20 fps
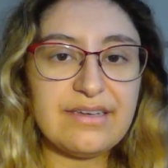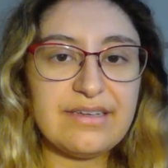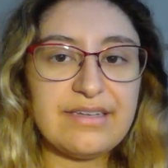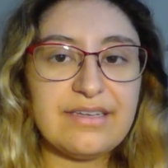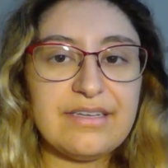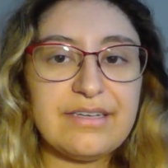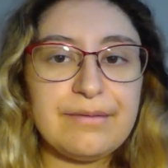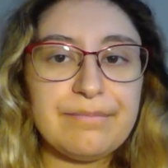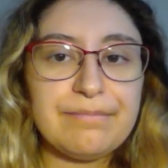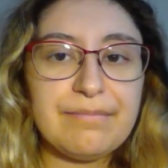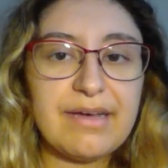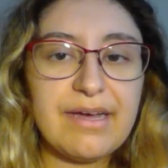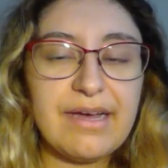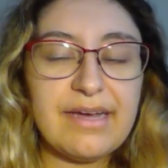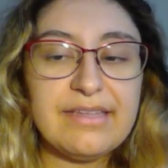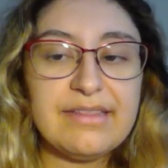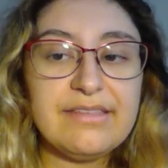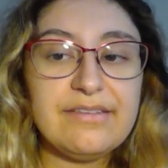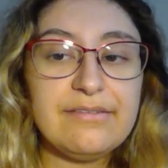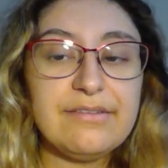Um,
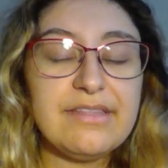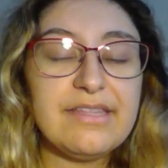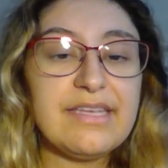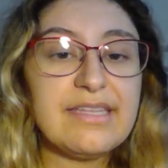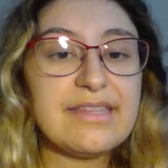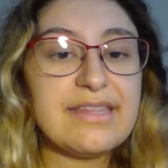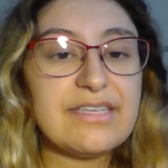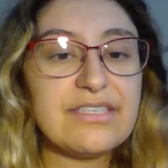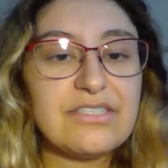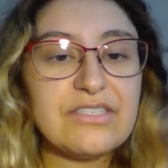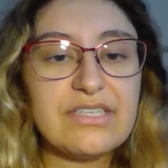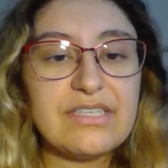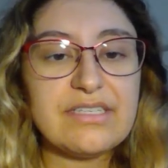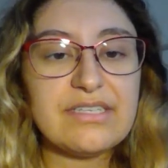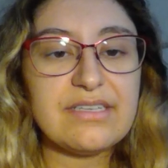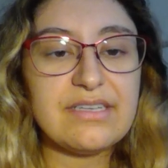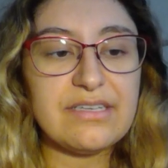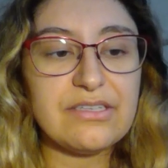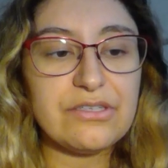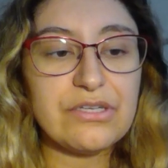I do think that she's
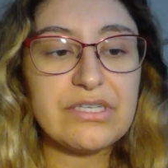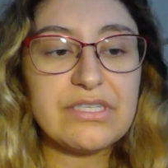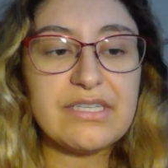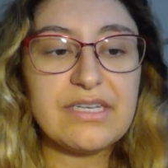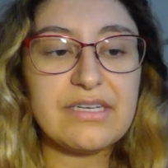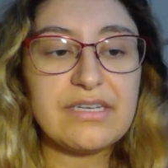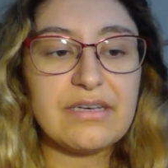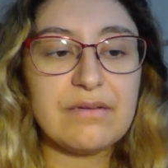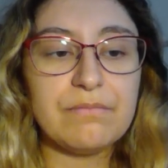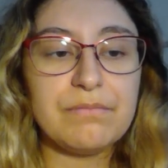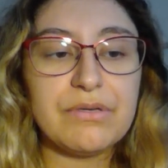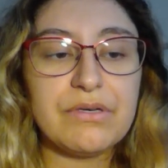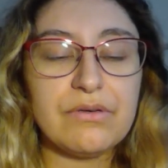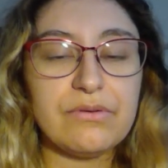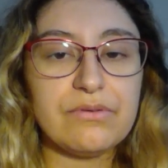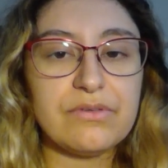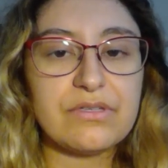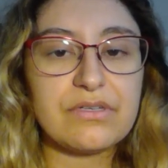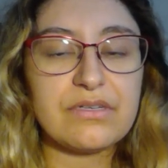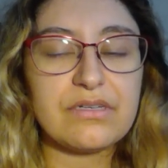an interesting
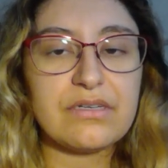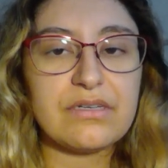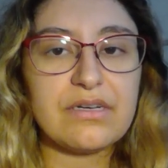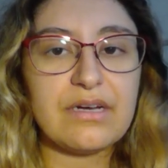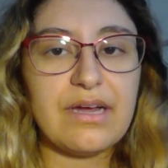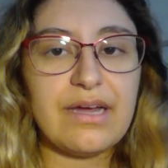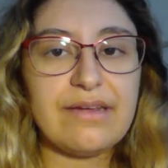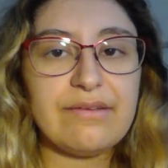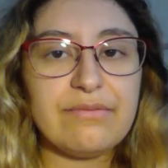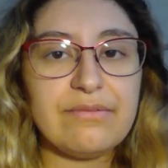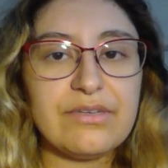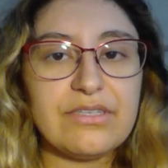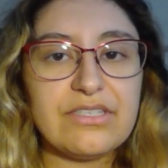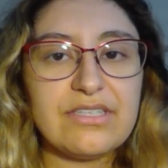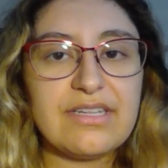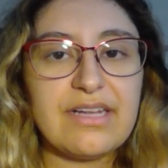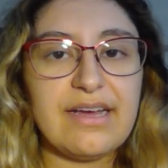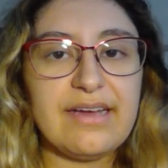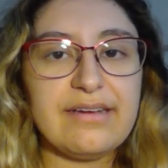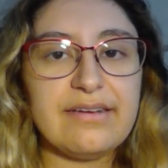composer. I wish
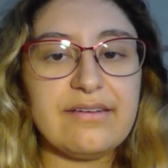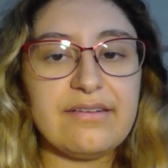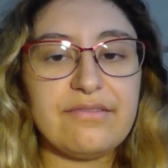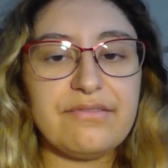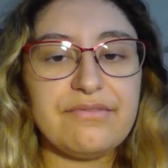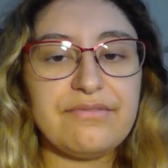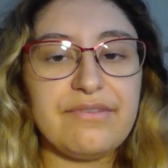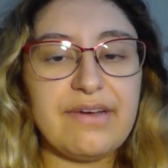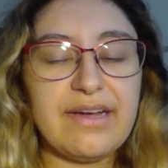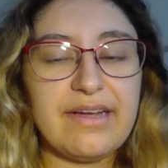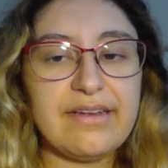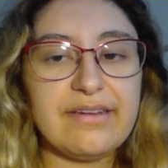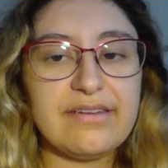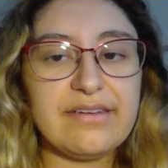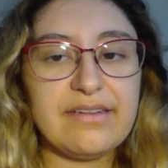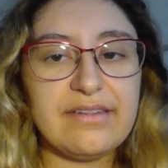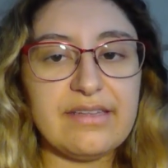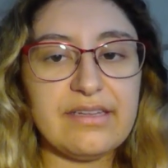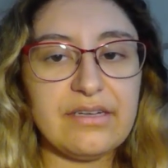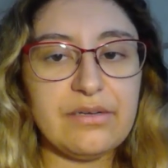that I could find
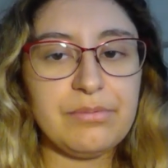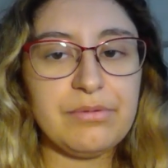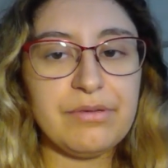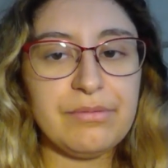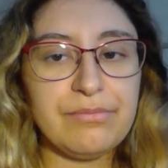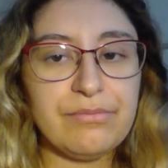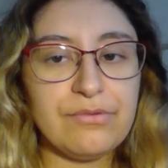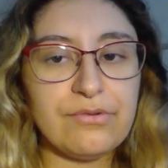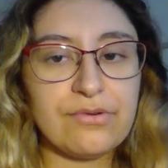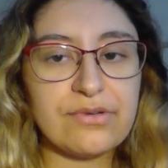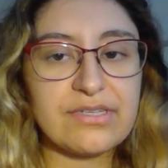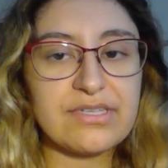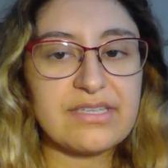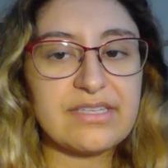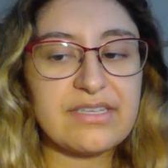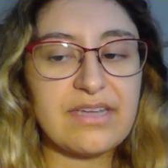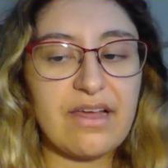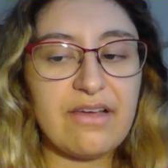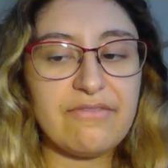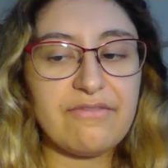a little bit more
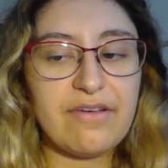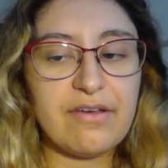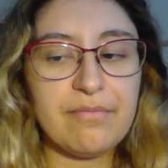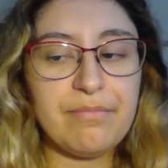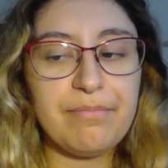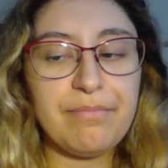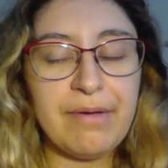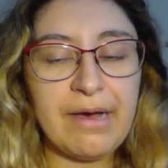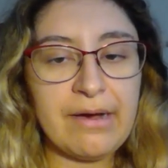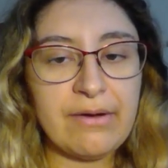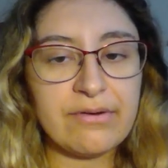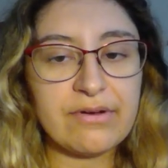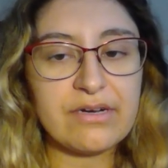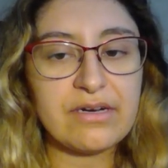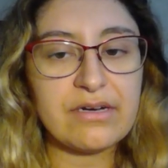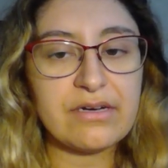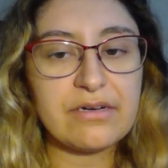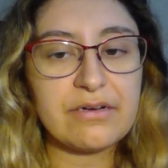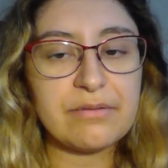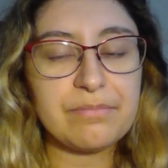stuff about
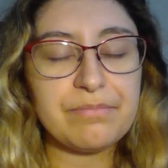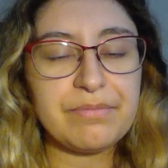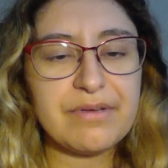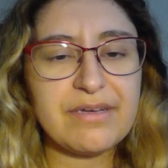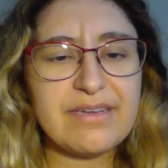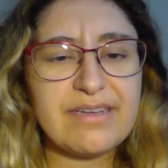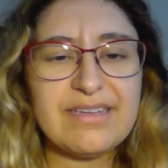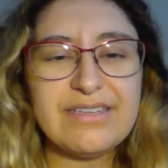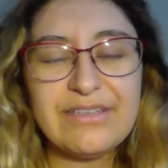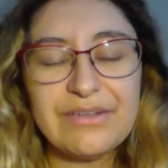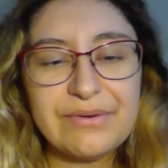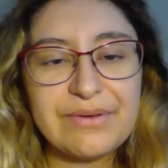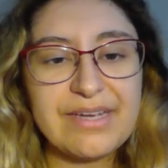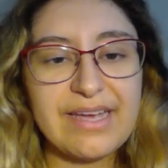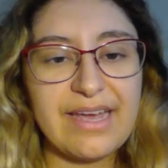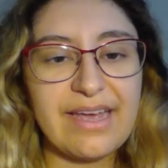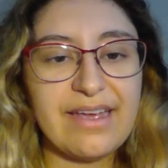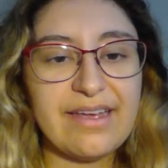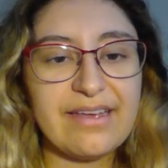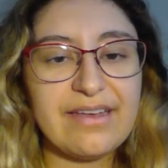her, but it's
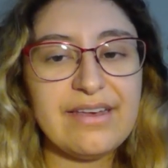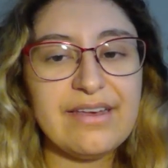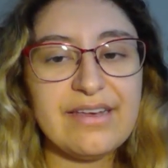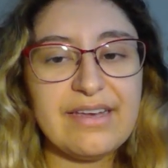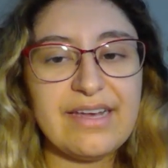okay.